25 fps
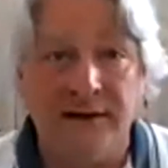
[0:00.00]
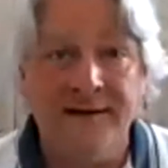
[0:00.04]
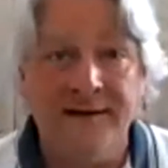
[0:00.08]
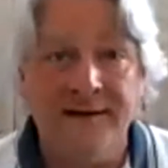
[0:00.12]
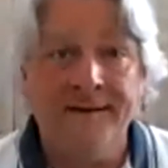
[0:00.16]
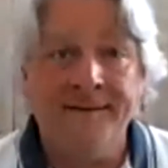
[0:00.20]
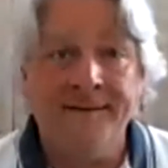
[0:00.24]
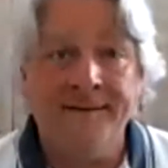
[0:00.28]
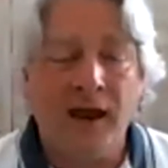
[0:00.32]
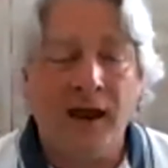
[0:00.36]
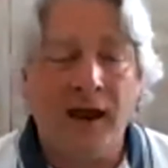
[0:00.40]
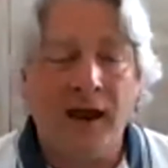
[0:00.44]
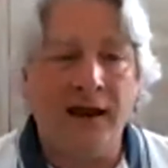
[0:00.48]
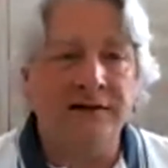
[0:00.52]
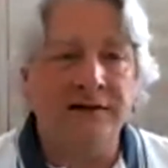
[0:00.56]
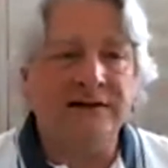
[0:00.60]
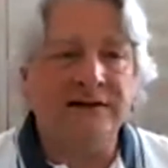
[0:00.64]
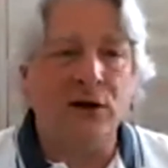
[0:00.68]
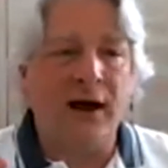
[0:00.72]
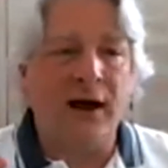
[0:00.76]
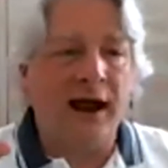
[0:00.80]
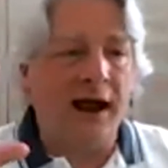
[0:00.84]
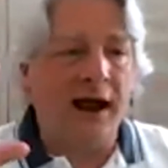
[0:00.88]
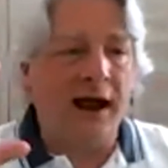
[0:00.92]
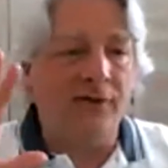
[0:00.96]
And so I
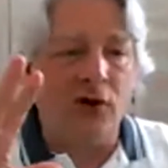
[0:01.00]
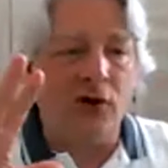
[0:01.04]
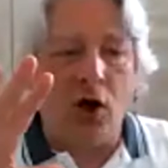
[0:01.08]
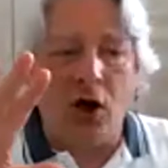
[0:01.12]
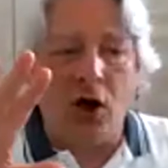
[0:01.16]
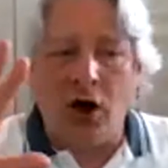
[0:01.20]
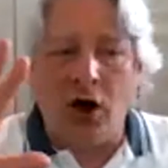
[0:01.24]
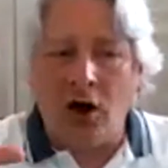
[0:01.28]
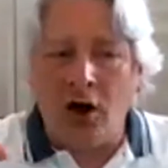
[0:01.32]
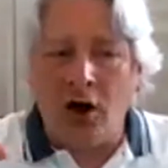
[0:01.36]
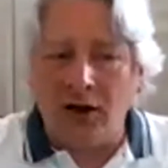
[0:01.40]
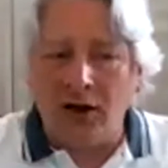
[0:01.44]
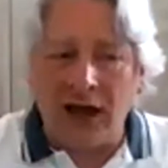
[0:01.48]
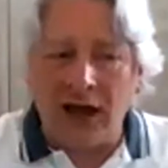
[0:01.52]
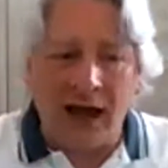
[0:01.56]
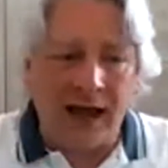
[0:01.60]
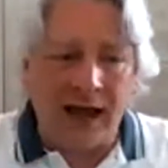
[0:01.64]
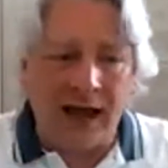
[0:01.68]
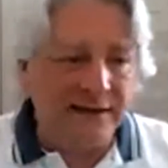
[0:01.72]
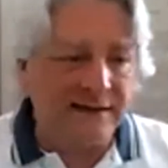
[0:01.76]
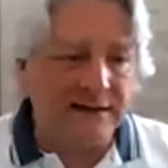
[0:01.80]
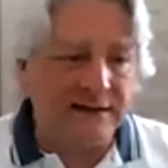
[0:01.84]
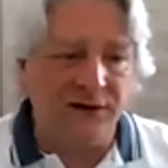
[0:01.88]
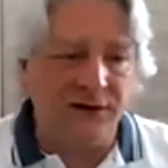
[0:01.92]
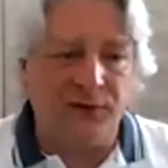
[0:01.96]
have all kinds of
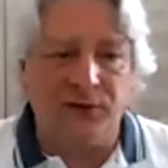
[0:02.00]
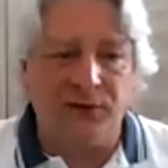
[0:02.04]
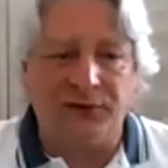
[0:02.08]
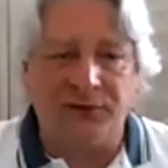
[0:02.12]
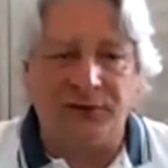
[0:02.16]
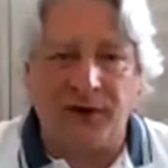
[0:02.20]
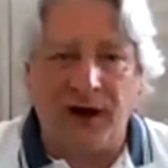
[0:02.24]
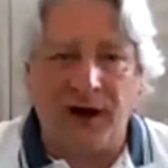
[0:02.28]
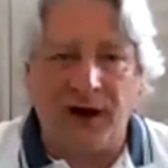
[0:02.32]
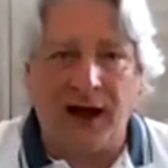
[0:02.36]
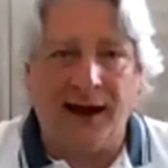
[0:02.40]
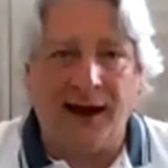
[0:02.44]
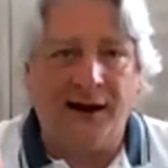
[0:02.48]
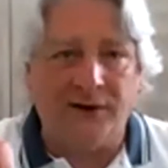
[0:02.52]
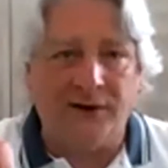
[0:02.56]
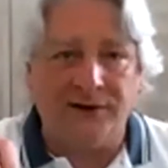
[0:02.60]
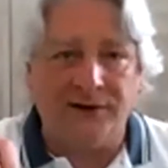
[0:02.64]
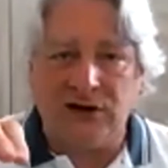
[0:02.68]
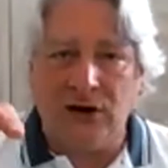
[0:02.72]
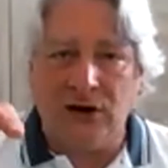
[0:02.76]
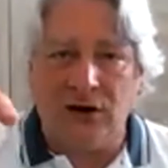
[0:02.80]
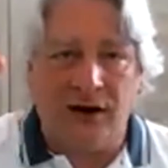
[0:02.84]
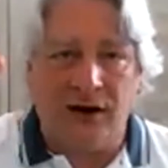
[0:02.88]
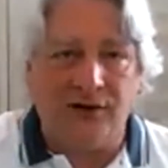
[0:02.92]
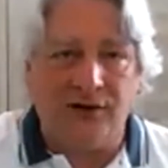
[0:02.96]
different files.
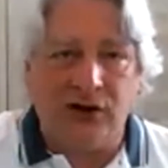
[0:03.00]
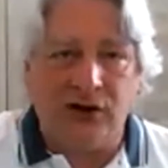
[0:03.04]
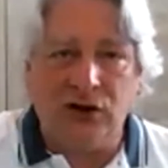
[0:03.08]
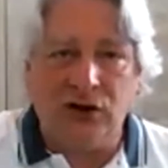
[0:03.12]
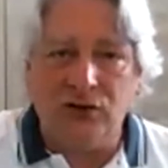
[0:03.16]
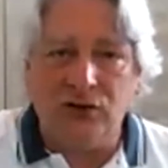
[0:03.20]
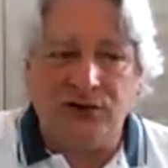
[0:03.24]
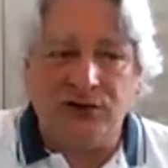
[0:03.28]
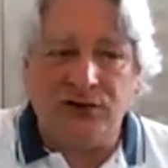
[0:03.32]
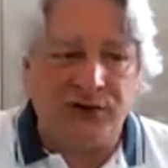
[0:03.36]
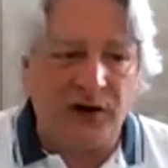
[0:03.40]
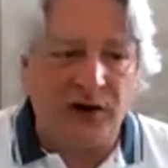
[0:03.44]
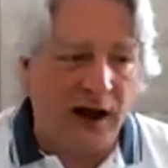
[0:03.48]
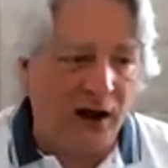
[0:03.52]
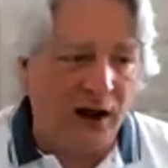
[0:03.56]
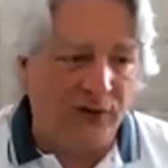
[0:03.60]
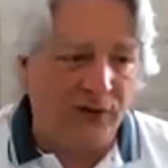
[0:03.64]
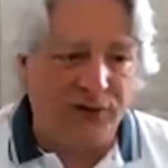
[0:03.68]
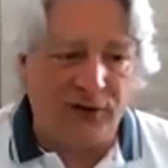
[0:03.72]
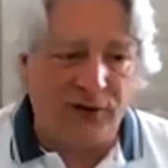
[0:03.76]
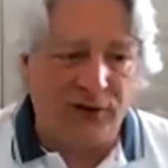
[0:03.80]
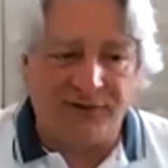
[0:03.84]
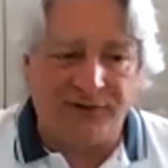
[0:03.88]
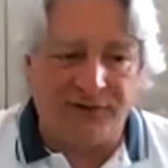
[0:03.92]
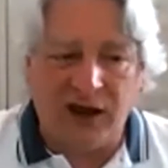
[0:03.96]
I have a huge file
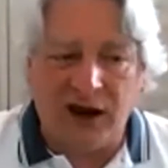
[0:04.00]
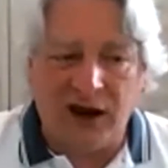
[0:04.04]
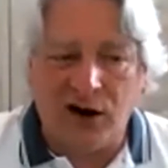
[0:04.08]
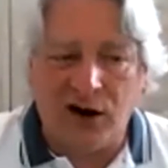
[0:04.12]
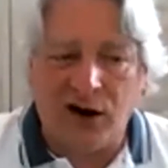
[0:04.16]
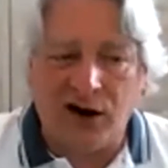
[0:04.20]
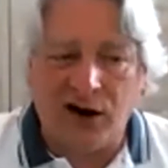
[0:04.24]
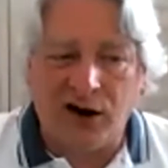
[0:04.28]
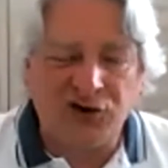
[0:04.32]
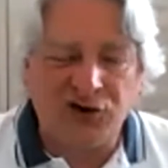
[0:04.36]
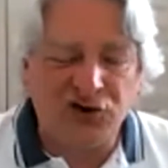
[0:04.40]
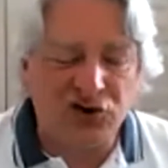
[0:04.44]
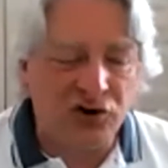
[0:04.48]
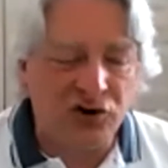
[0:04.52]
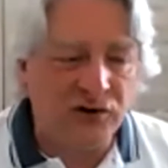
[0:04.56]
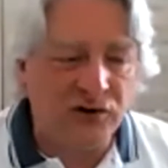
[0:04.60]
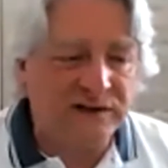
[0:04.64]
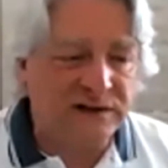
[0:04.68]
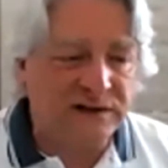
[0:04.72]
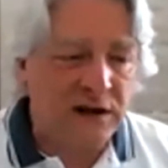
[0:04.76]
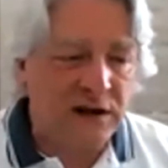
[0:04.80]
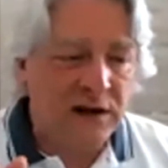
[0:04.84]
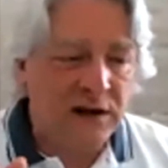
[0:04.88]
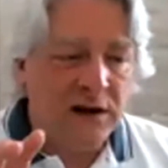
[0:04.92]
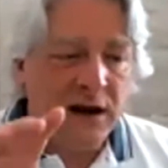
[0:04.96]
full of
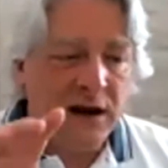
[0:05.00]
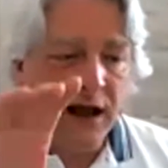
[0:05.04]
characters.